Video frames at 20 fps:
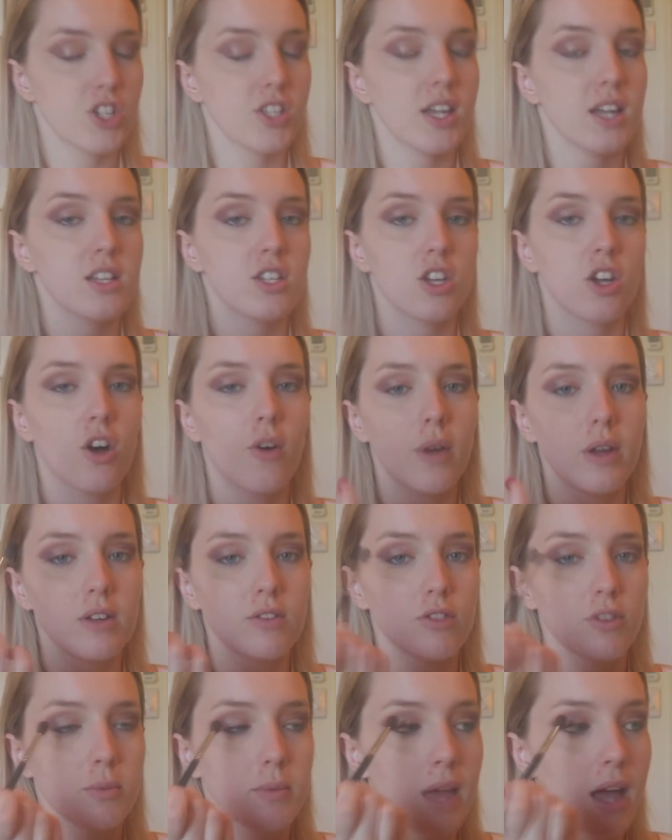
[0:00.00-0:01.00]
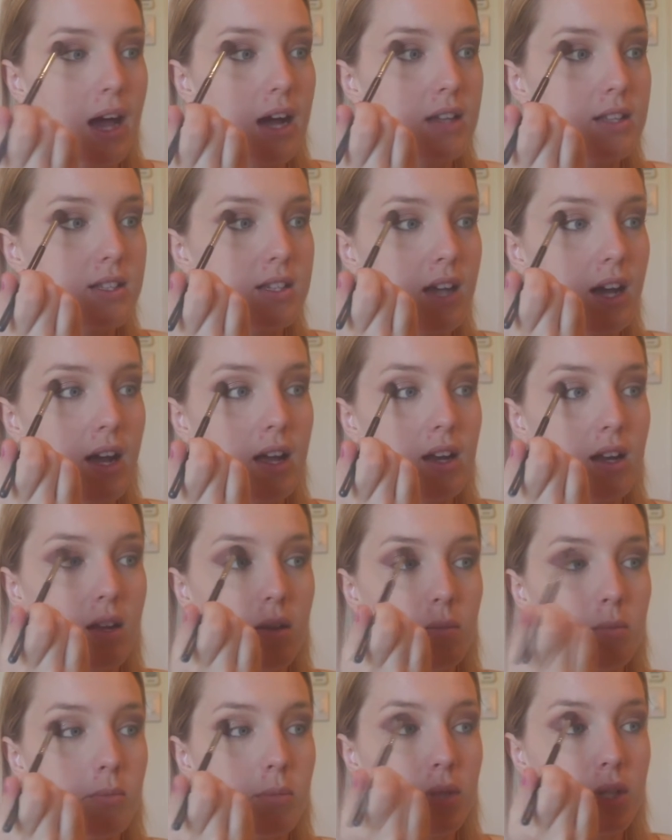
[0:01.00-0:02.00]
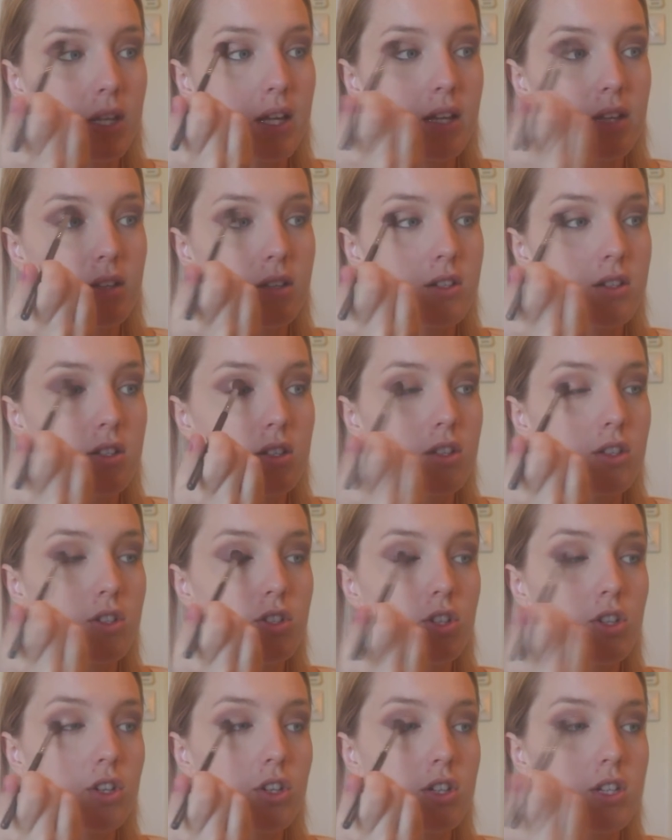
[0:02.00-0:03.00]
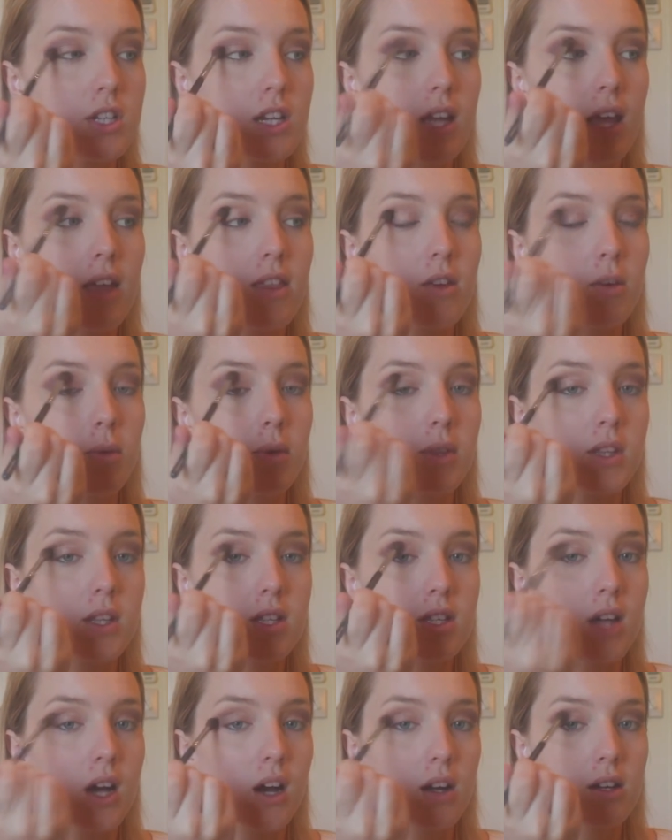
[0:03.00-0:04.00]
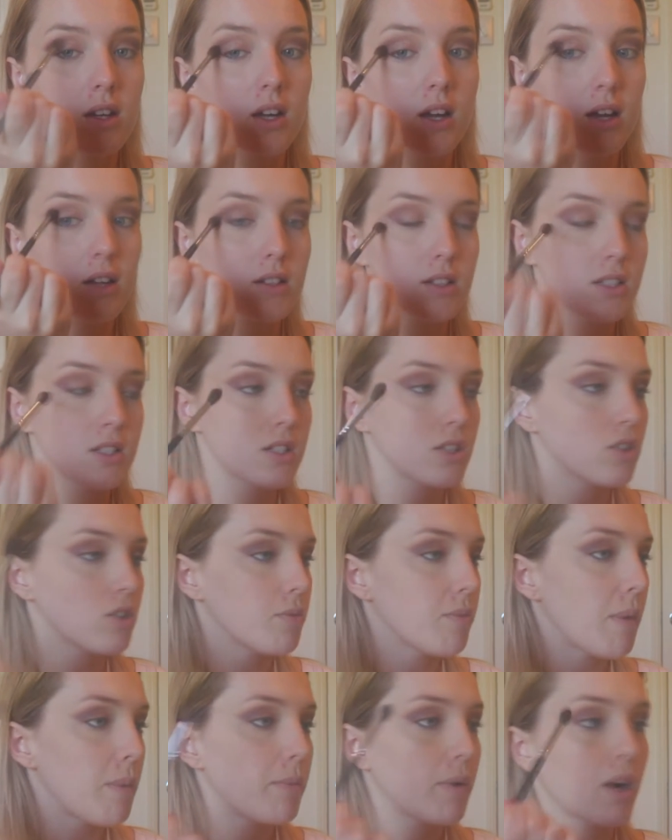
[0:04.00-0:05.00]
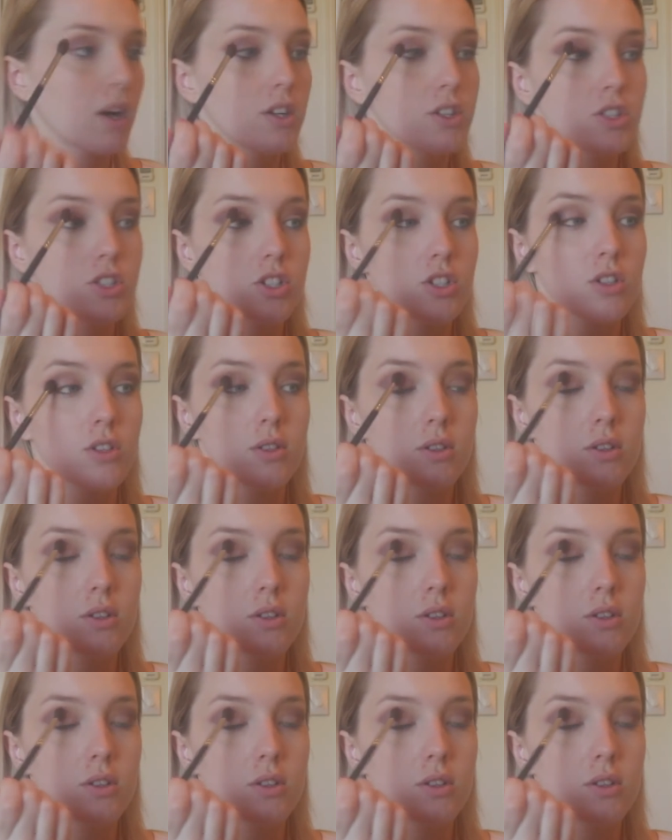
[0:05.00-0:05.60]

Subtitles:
like to go in from the outside and blend the two together with the darker colour still on my brush.